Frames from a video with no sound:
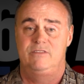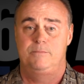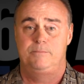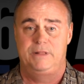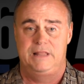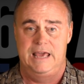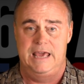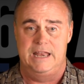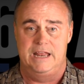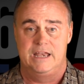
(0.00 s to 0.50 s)
the
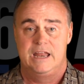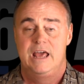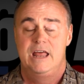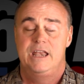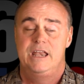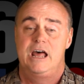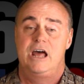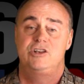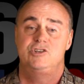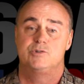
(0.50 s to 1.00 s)
planet,
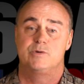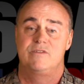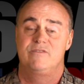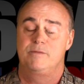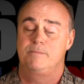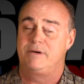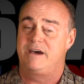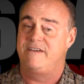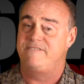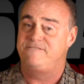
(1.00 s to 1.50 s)
not
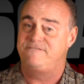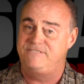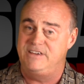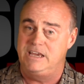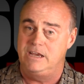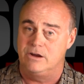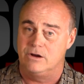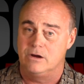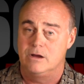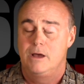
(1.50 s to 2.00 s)
driven by
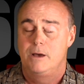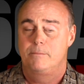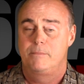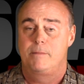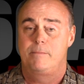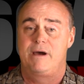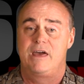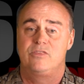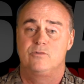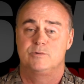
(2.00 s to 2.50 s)
fear,
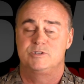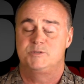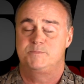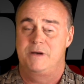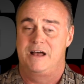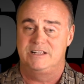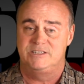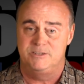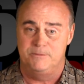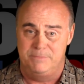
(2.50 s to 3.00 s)
but by the
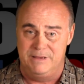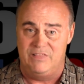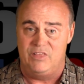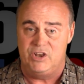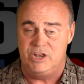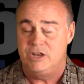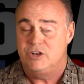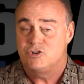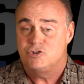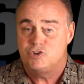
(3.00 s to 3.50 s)

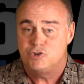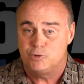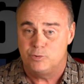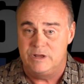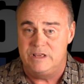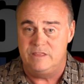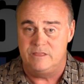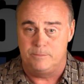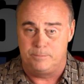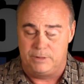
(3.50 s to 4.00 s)
responsibility to
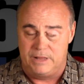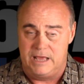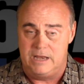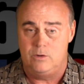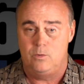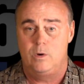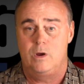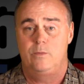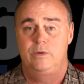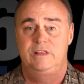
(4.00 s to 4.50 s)
treat the
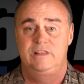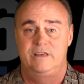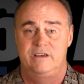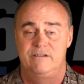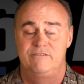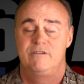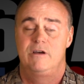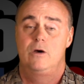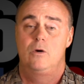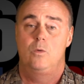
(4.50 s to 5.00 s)
planet where we
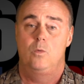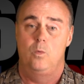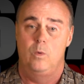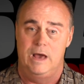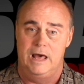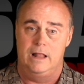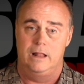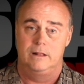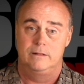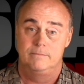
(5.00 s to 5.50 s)
live
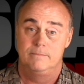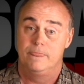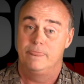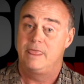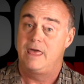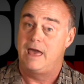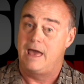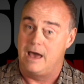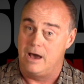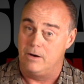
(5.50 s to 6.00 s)
well.
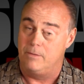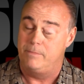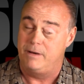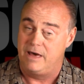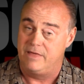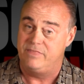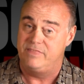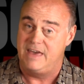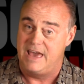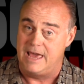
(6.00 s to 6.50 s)
How
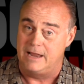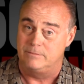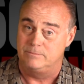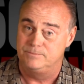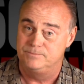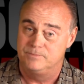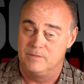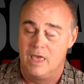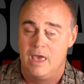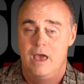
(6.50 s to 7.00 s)
about that?
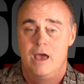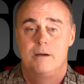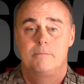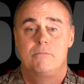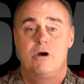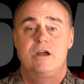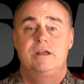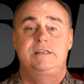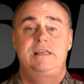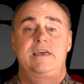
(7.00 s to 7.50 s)

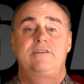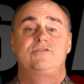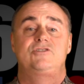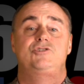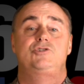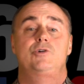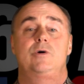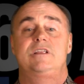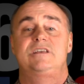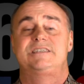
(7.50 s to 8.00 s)
Mark Davis,
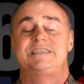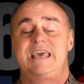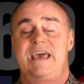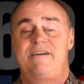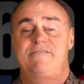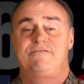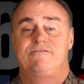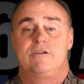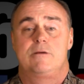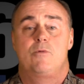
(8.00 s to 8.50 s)
join us
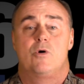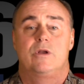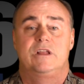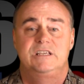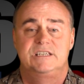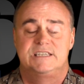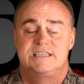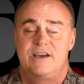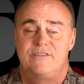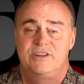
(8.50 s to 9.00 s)
every
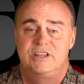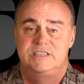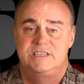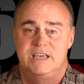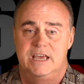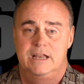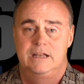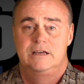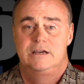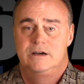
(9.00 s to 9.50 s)
morning, 7 to
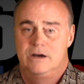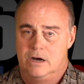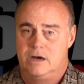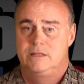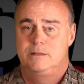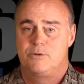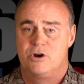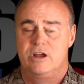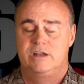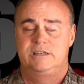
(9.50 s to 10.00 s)
10 on
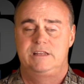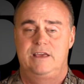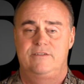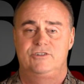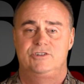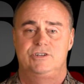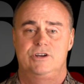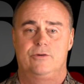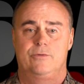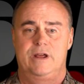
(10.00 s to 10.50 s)
The Mark
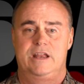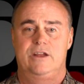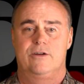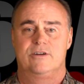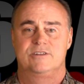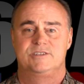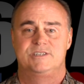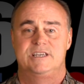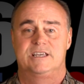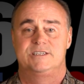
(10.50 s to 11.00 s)
Davis Show right here
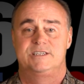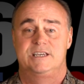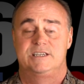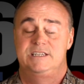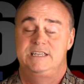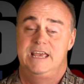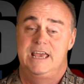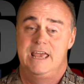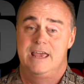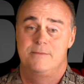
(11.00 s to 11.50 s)
on
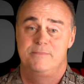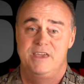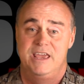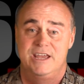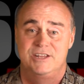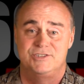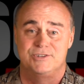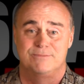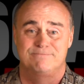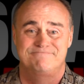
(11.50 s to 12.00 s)
660 AM The
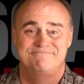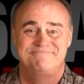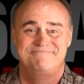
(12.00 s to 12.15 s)
Answer.